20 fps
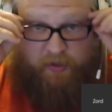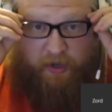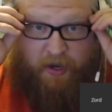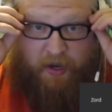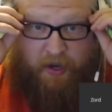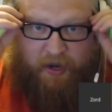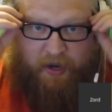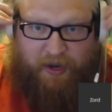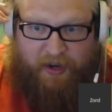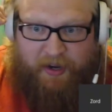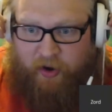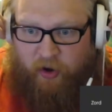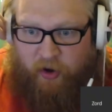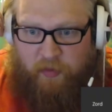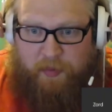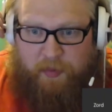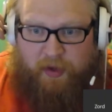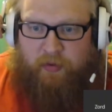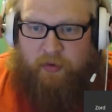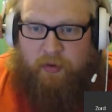I
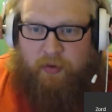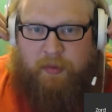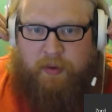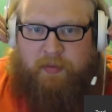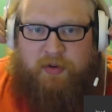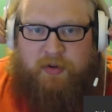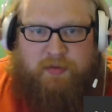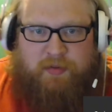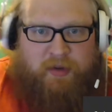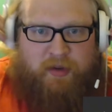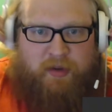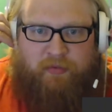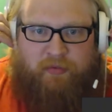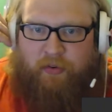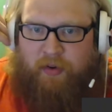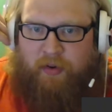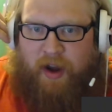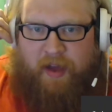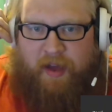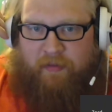hope he remembers me
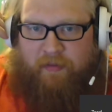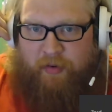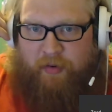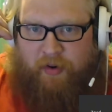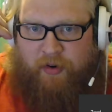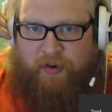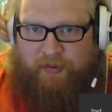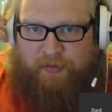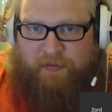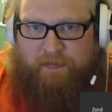forever.